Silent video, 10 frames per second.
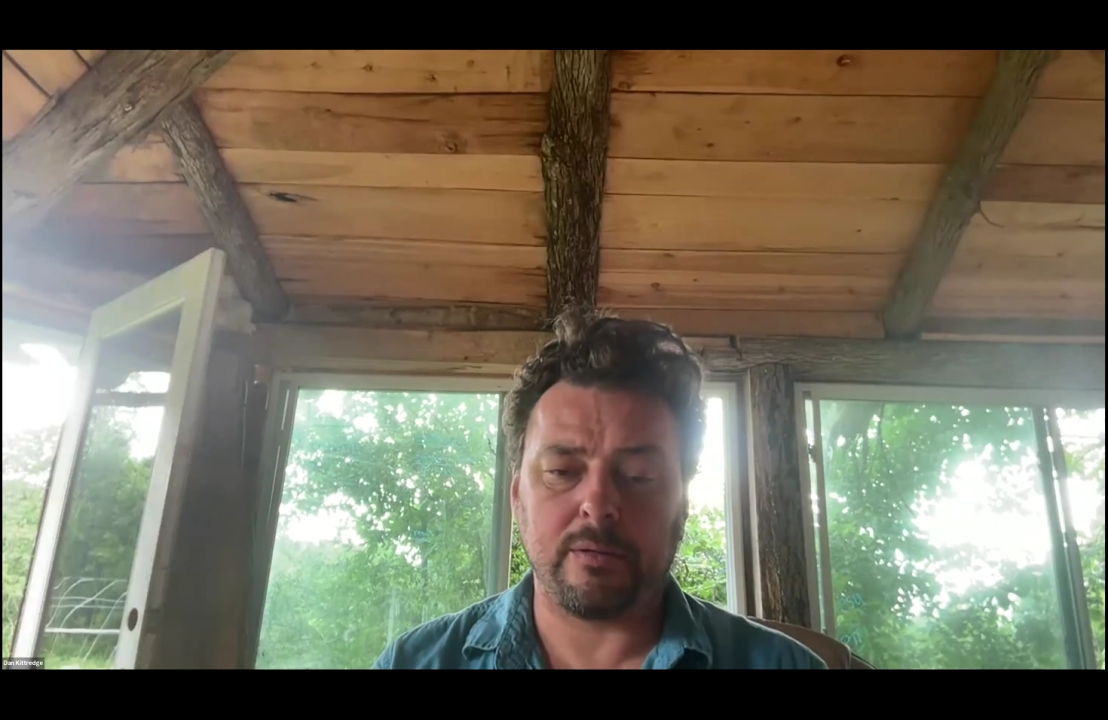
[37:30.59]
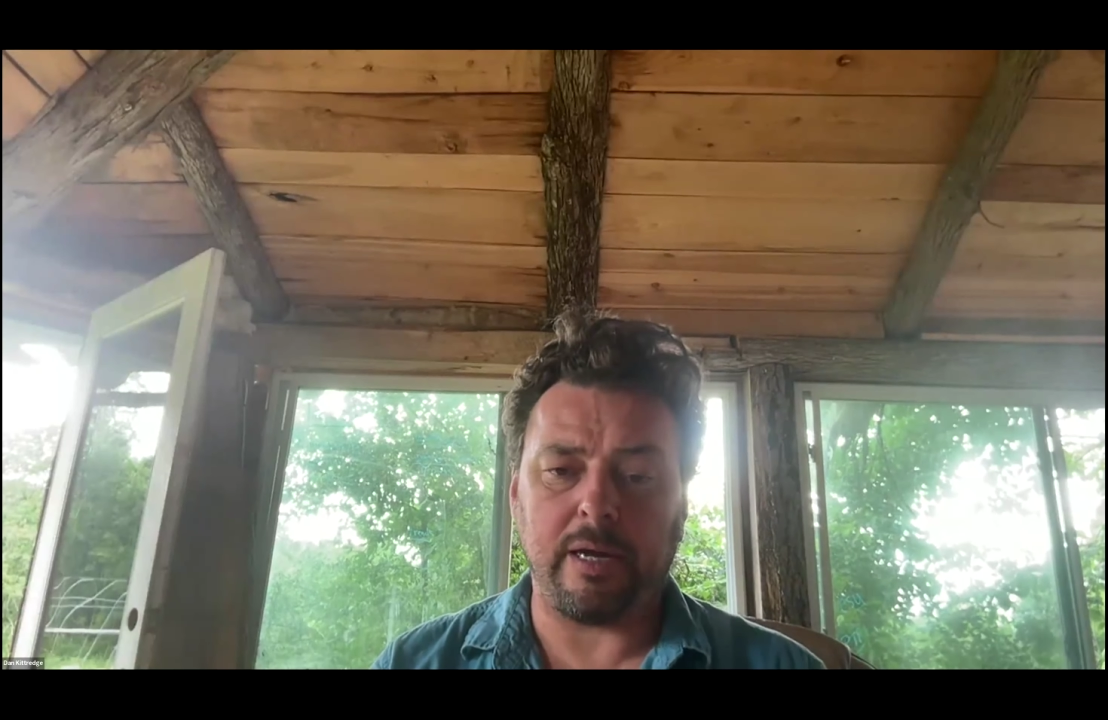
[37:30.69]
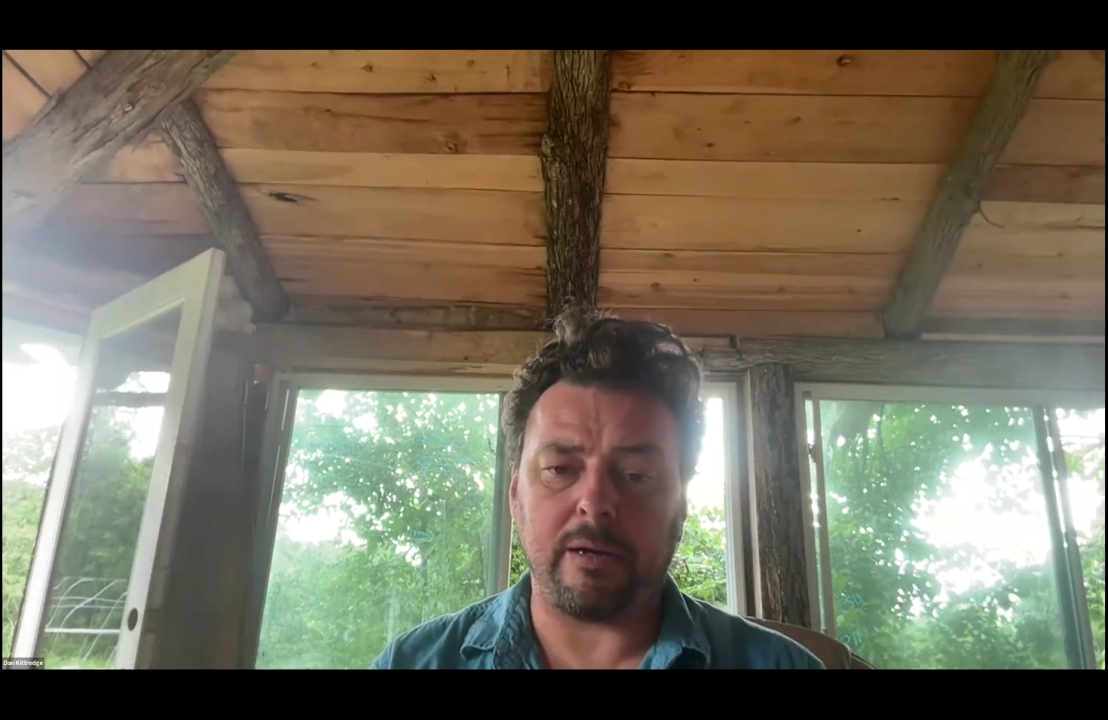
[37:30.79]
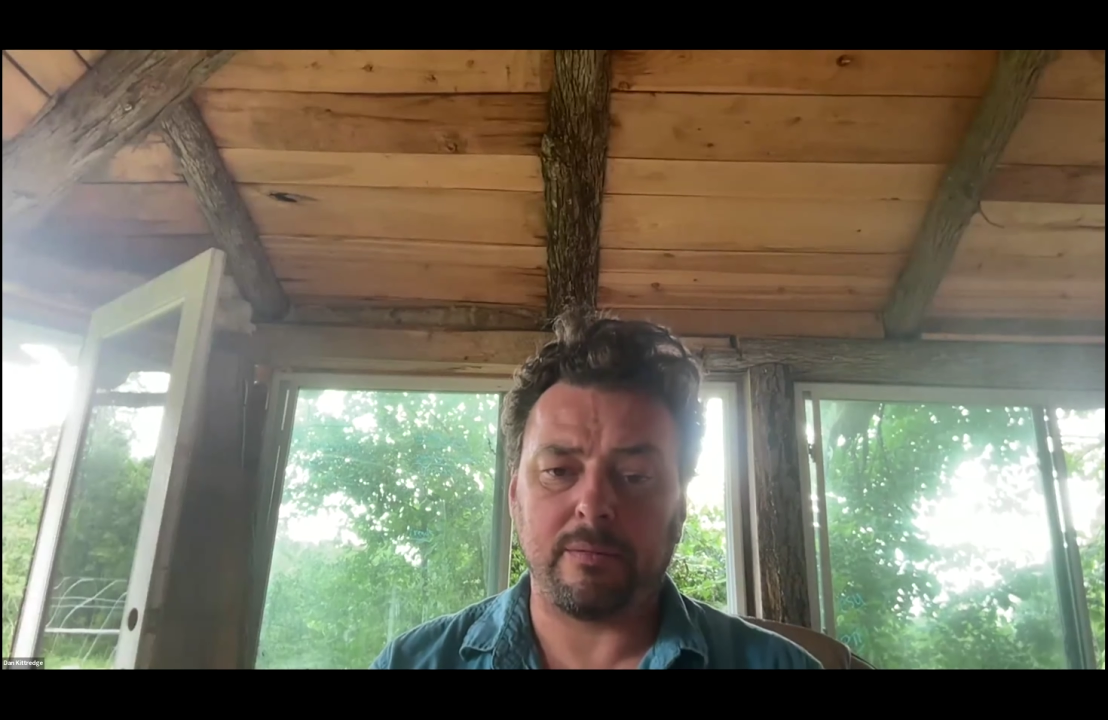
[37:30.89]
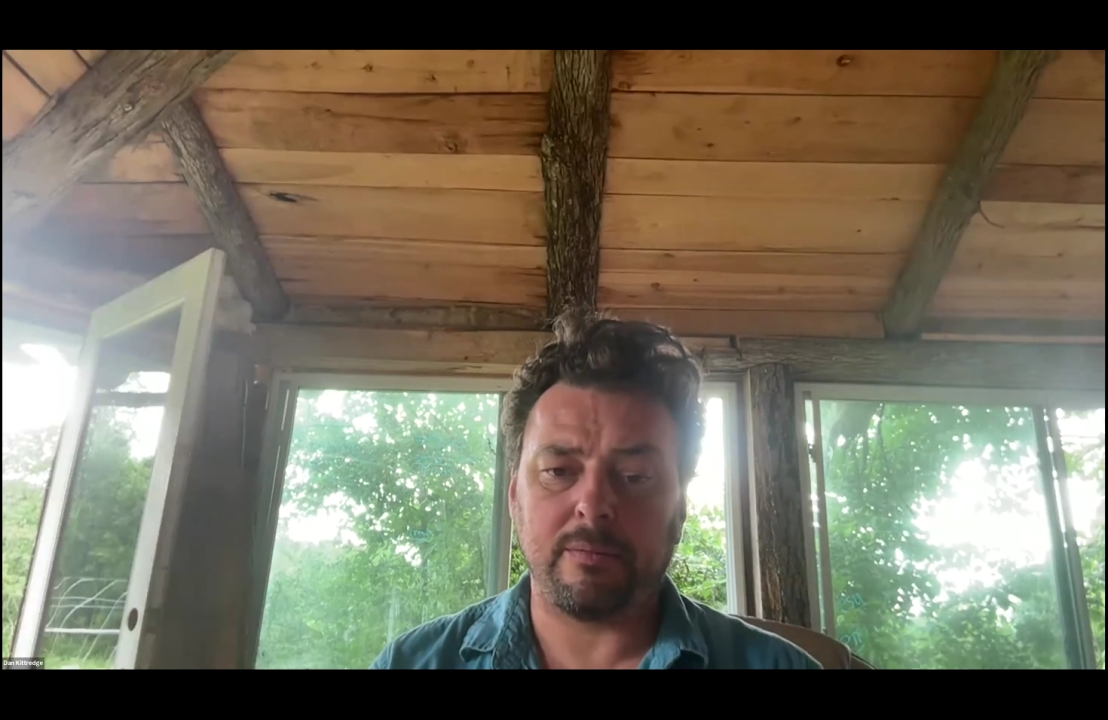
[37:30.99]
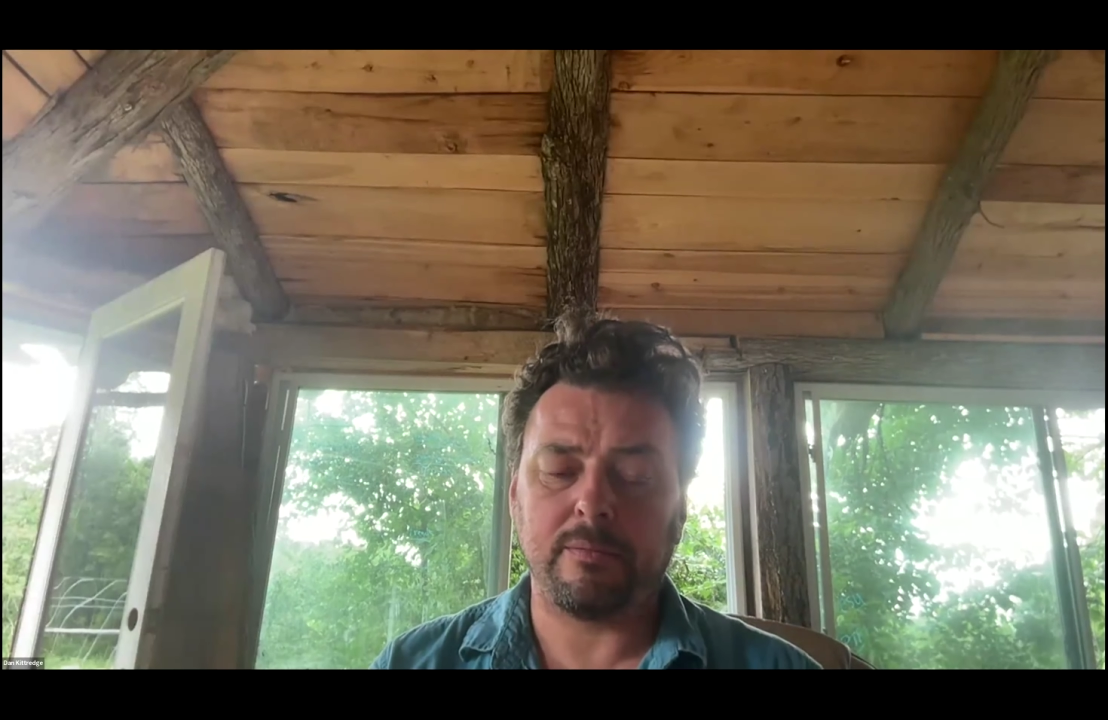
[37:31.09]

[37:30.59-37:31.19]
Yeah,